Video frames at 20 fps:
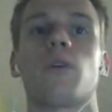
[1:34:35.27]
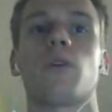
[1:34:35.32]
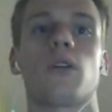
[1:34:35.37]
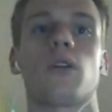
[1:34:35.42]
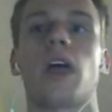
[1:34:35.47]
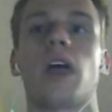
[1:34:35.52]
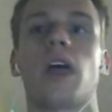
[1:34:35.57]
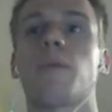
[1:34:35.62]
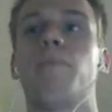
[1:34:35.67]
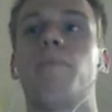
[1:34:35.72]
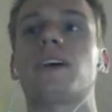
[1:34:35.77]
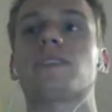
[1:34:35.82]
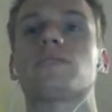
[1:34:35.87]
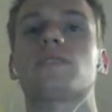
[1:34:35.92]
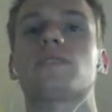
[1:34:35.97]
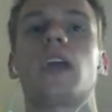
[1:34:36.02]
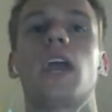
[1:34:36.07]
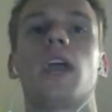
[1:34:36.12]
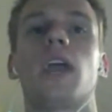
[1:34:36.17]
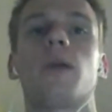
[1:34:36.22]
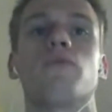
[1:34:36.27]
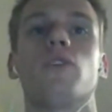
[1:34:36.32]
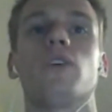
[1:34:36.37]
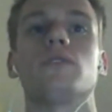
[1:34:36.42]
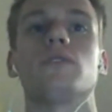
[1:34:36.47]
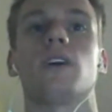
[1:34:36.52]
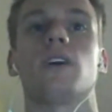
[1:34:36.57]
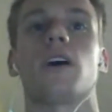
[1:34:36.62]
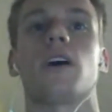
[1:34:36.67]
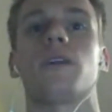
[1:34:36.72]
or like best game of all
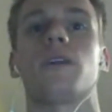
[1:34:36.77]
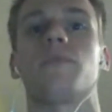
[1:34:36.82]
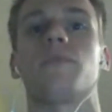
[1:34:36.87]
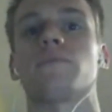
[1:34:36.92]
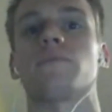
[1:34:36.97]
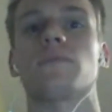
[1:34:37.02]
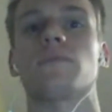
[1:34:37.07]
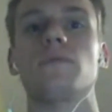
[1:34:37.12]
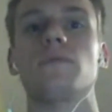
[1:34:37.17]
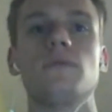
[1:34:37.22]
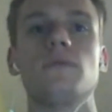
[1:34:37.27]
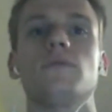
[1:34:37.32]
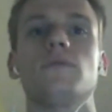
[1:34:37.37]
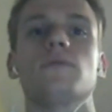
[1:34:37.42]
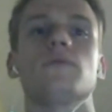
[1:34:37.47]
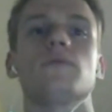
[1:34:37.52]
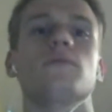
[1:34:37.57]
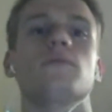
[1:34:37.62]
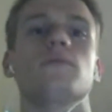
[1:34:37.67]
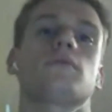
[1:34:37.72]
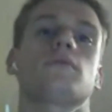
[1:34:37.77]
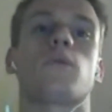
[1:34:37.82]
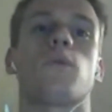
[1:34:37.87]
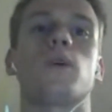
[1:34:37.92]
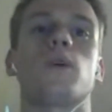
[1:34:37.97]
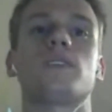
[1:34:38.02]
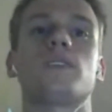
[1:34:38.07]
time. Like